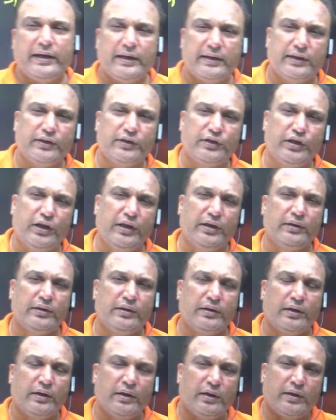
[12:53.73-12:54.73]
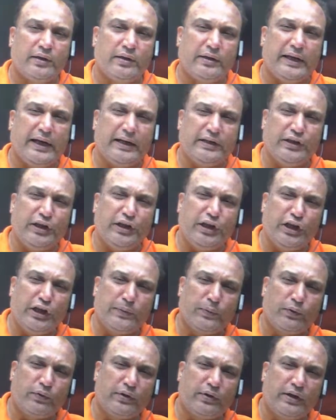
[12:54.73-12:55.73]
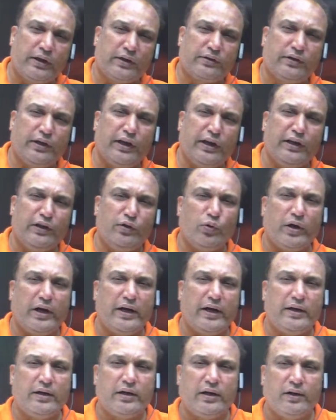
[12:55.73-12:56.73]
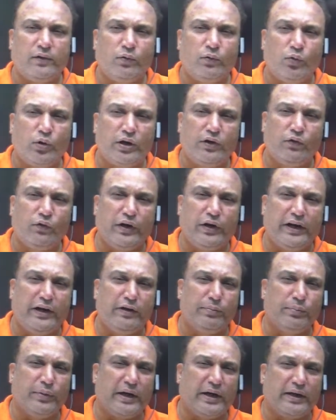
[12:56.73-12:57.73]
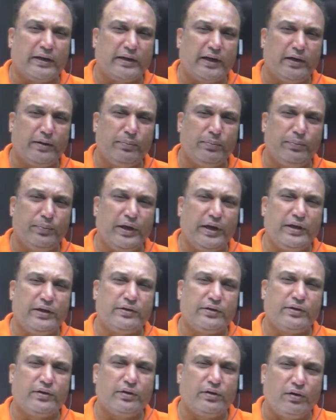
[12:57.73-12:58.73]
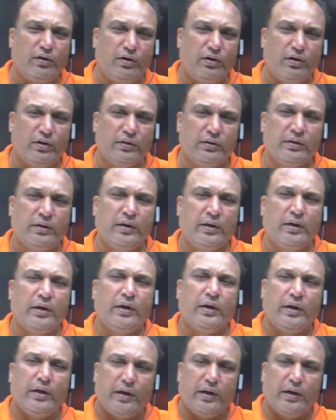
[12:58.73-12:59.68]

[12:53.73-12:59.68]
thing that these products enjoyed a worldwide market based on a